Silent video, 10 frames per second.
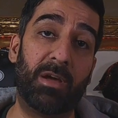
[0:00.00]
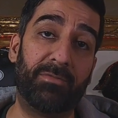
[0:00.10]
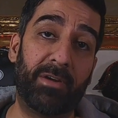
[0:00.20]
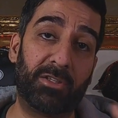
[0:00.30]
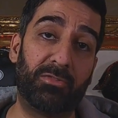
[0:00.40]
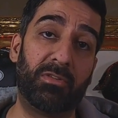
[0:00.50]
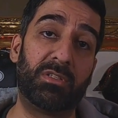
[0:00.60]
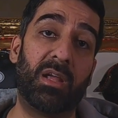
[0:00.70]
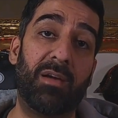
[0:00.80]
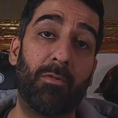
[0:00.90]

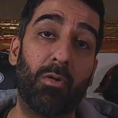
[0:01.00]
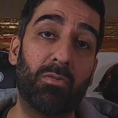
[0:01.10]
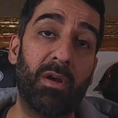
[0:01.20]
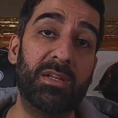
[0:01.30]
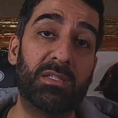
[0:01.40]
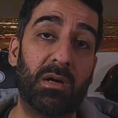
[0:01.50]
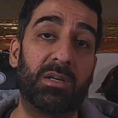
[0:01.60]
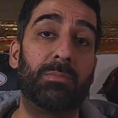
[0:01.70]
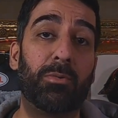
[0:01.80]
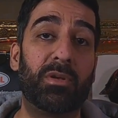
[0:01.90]
manufacturers have already
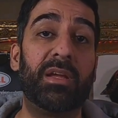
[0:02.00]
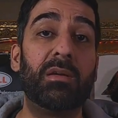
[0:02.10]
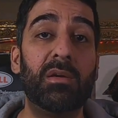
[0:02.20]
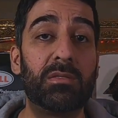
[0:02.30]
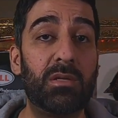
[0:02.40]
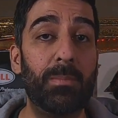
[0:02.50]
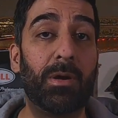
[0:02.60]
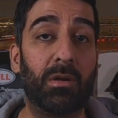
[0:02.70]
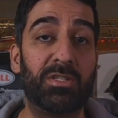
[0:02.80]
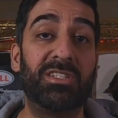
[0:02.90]
started putting slipper
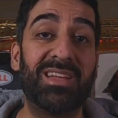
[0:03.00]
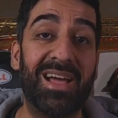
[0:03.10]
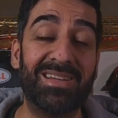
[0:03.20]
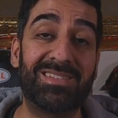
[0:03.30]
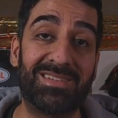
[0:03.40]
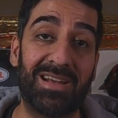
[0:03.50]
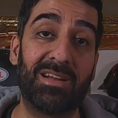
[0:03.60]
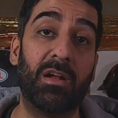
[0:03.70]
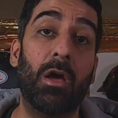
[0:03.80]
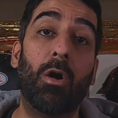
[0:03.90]
clutches as
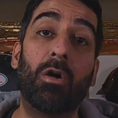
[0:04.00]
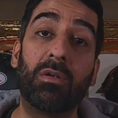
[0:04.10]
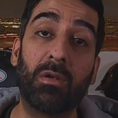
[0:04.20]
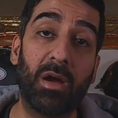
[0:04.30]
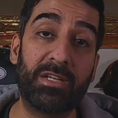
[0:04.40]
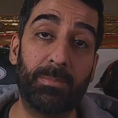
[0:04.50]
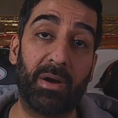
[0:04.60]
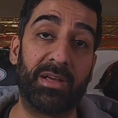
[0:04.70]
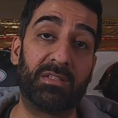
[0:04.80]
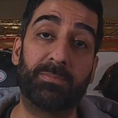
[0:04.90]
standard on lighter bikes,